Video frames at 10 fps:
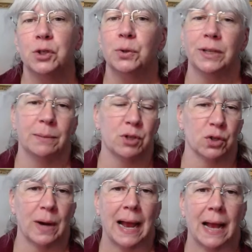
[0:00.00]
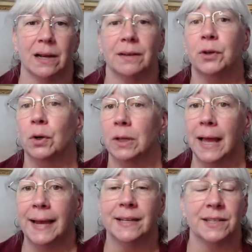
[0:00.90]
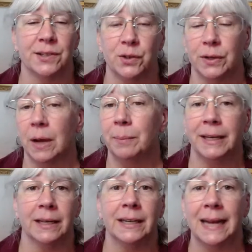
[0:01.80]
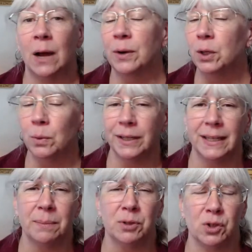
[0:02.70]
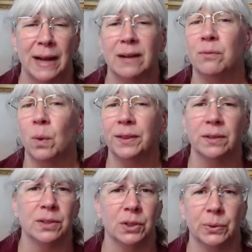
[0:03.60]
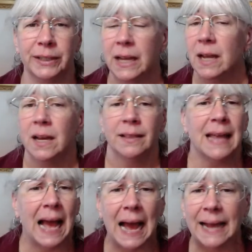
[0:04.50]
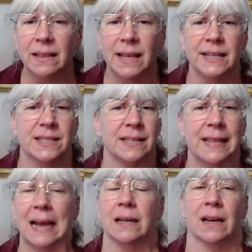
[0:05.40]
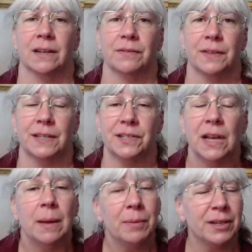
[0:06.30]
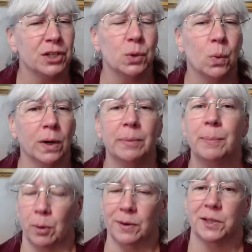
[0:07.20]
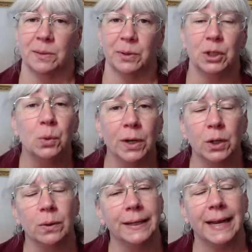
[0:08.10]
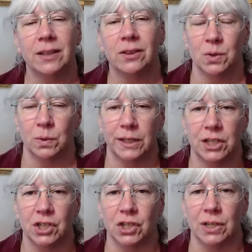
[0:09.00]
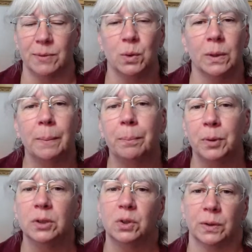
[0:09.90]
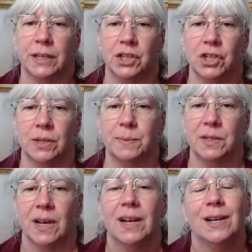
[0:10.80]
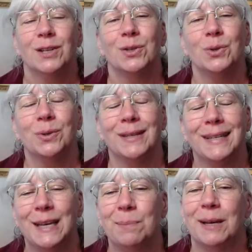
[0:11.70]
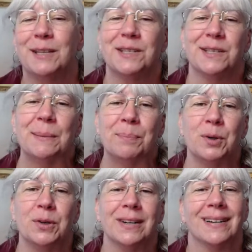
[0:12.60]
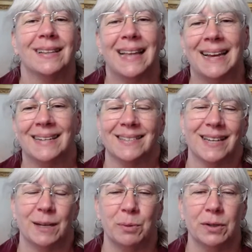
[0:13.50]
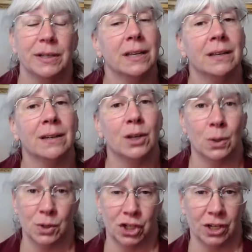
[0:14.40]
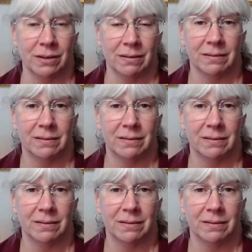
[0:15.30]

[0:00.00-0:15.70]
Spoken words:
to keep track of your clients as they're coming in and out, and you want to keep a track of what they're doing, the highlights and that kind of things, because you want to be personable. You want to create those relationships. You want to build your relationships. So you can keep a simple client table in Notion